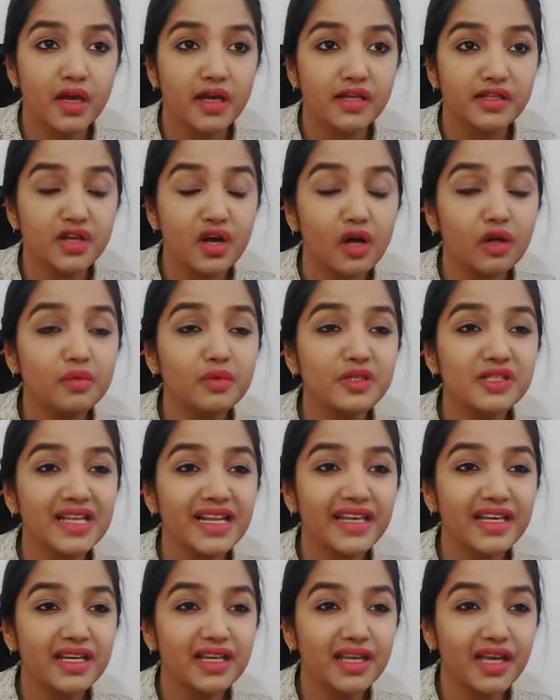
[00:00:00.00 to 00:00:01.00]
it's almost
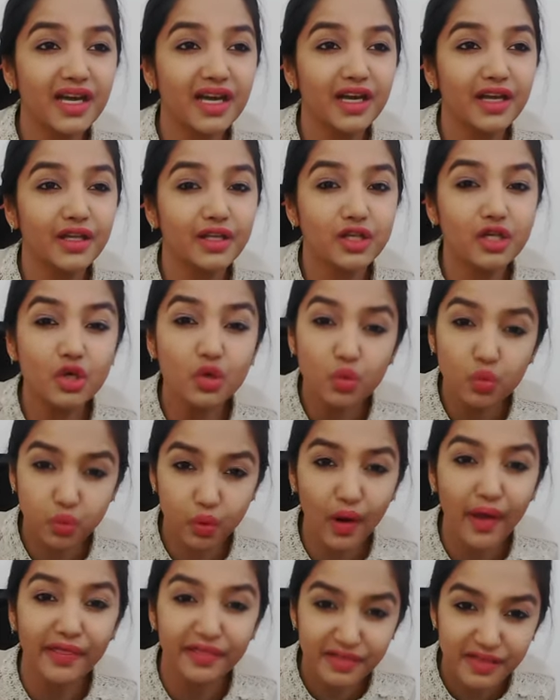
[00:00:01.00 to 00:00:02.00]
like you
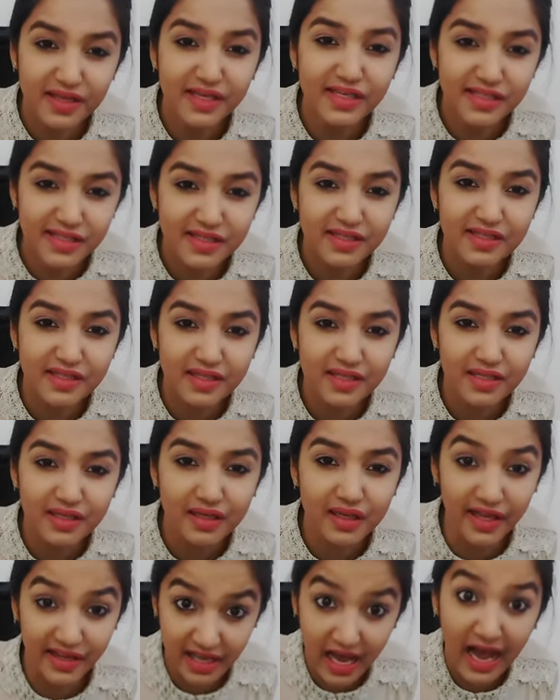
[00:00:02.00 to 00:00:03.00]
want this,
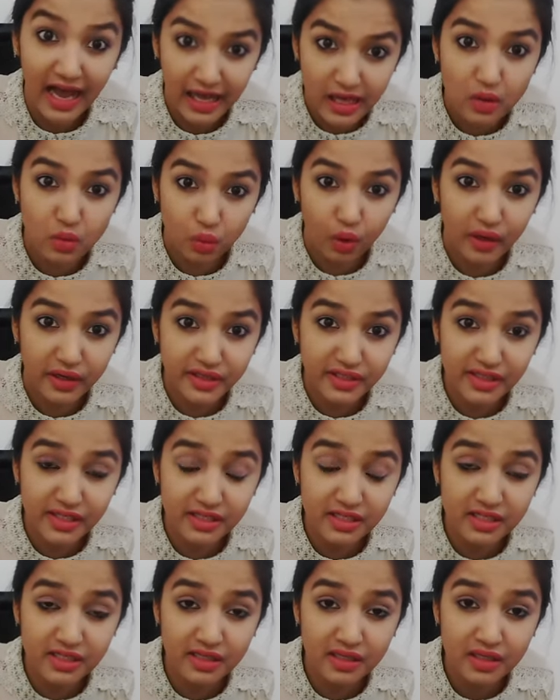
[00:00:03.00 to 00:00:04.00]
like I want
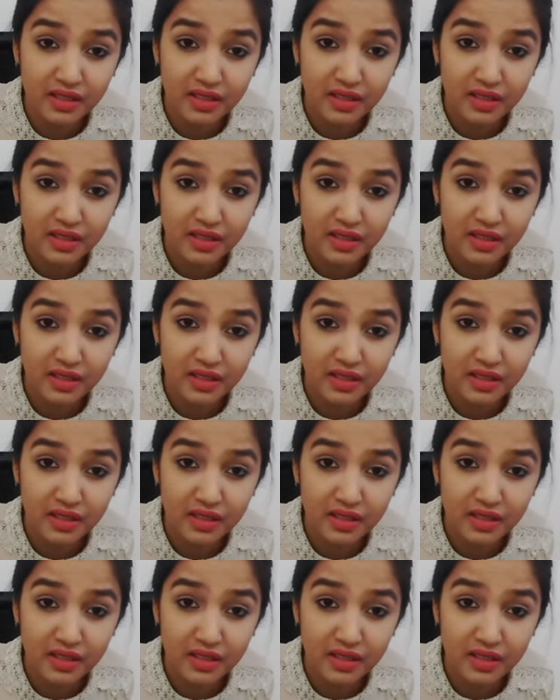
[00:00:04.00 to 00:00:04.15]
it,